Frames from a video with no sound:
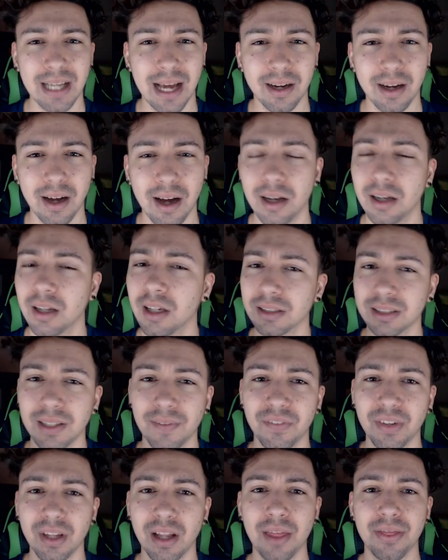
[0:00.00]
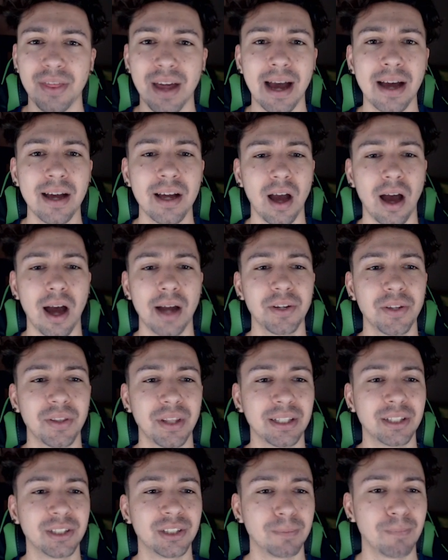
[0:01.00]
attacker, something like that. I do
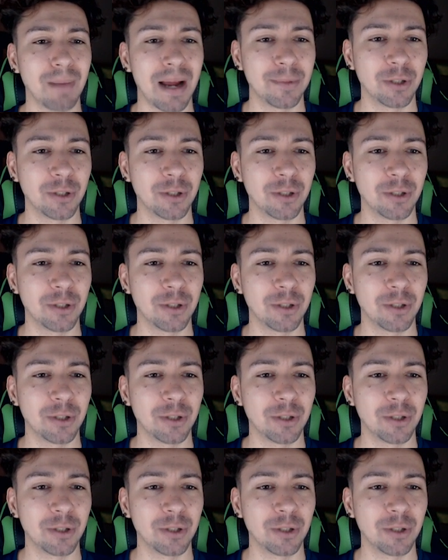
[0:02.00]
think you should